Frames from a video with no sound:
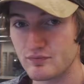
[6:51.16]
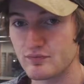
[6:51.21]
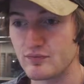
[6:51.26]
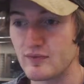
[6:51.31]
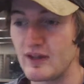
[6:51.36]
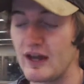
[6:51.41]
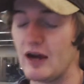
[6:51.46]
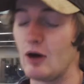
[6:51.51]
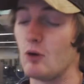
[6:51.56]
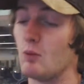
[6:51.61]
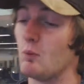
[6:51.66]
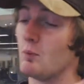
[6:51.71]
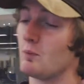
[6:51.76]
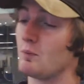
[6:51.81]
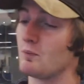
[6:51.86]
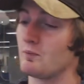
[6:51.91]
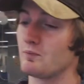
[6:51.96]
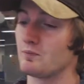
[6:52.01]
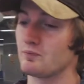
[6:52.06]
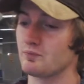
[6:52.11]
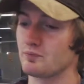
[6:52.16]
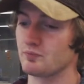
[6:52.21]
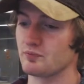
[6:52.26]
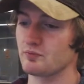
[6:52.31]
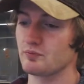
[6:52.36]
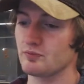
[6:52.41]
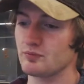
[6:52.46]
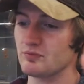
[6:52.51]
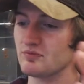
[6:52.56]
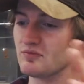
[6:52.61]
Now,
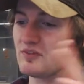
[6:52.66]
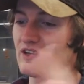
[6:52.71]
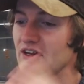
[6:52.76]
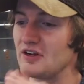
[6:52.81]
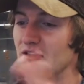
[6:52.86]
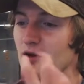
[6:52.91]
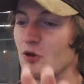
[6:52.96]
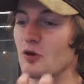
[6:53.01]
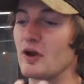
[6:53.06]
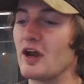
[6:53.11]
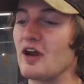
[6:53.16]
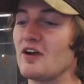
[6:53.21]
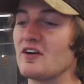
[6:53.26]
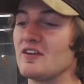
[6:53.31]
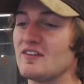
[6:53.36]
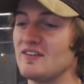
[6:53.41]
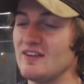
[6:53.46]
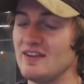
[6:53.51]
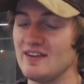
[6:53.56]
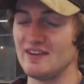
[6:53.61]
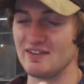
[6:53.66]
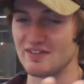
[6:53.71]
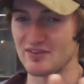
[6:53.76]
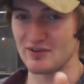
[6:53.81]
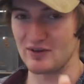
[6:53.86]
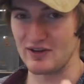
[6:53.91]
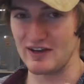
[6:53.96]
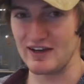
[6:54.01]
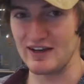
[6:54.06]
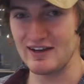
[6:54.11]
no guarantees,
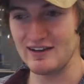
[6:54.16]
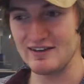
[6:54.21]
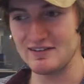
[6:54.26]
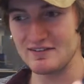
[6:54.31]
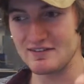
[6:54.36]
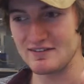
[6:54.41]
okay?